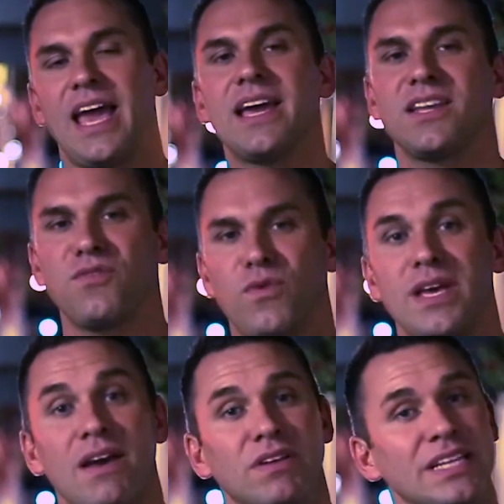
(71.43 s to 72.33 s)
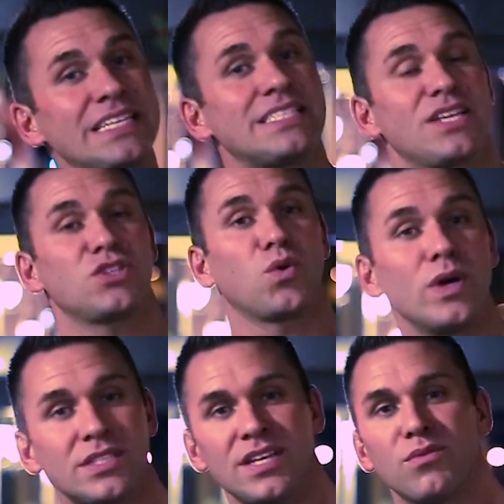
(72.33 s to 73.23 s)
and if we have at least
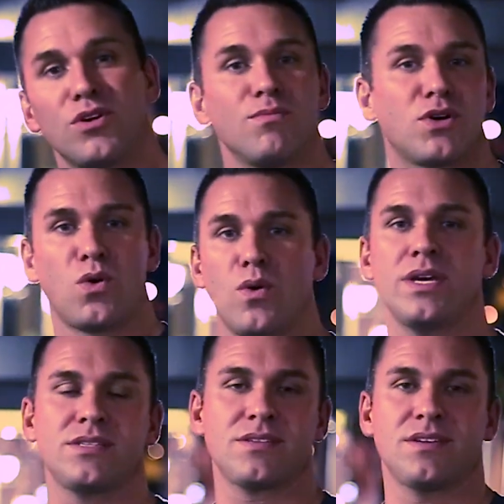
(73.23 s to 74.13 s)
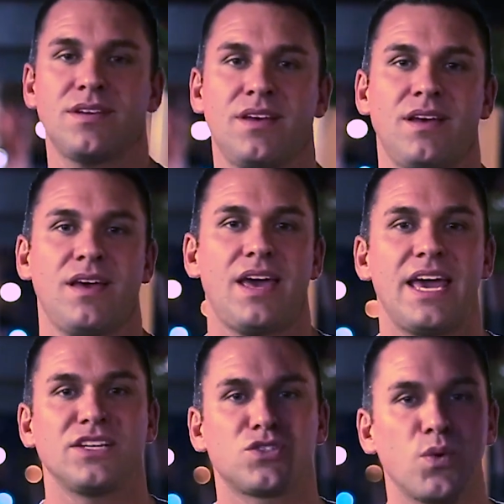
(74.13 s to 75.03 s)
20 real McCoys
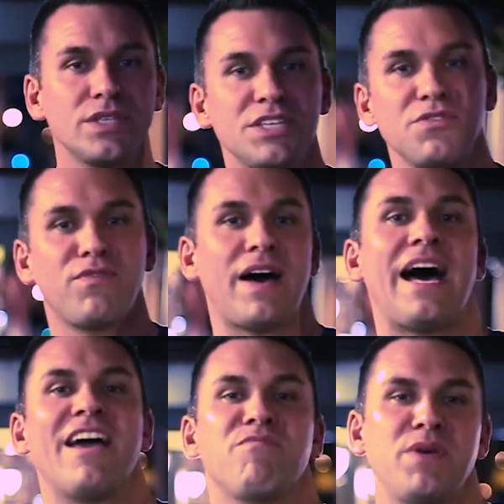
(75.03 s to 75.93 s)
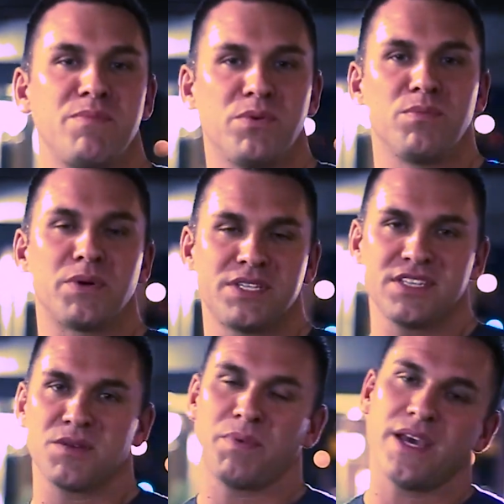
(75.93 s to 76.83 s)
and 25 people
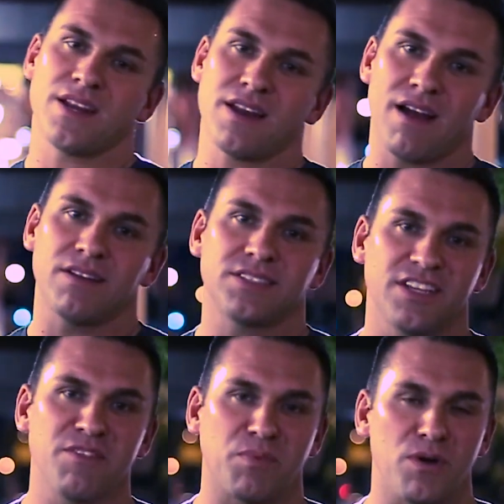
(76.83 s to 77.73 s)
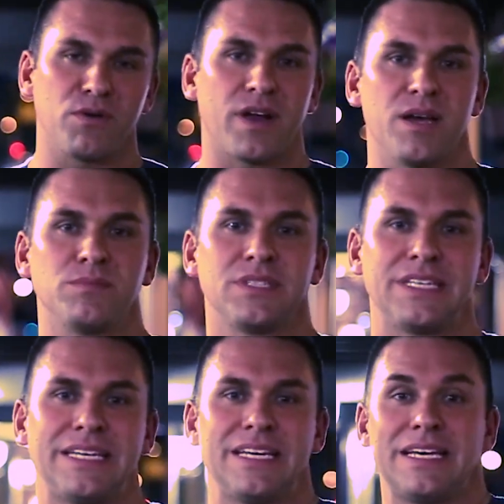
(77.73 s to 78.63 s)
participate in our incentive program,
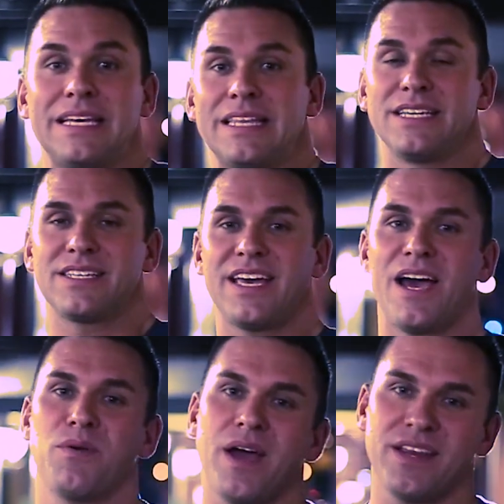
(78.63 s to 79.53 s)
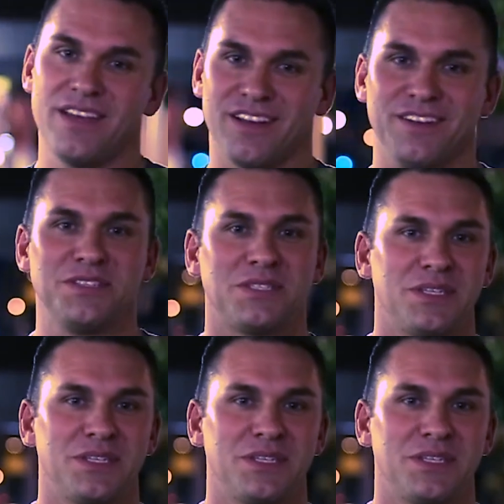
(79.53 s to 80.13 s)
this guy right here